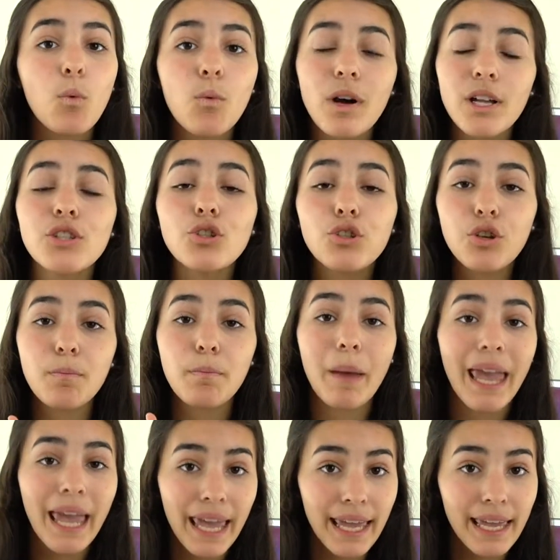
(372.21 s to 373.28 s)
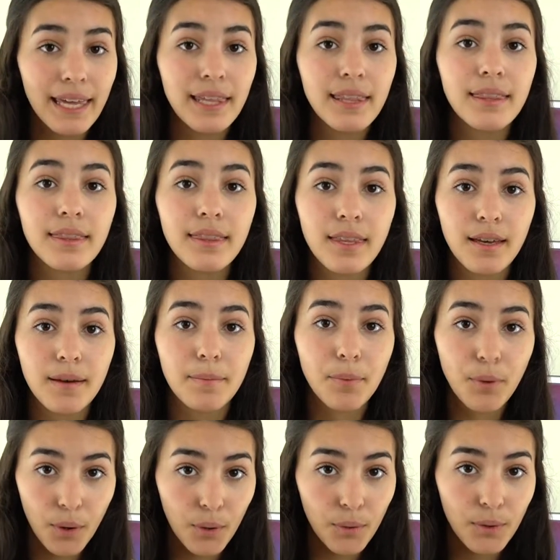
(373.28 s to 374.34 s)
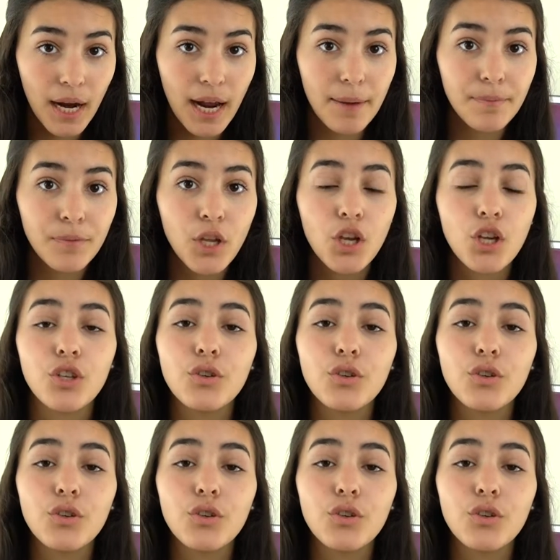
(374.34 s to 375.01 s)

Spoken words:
once you pay the program,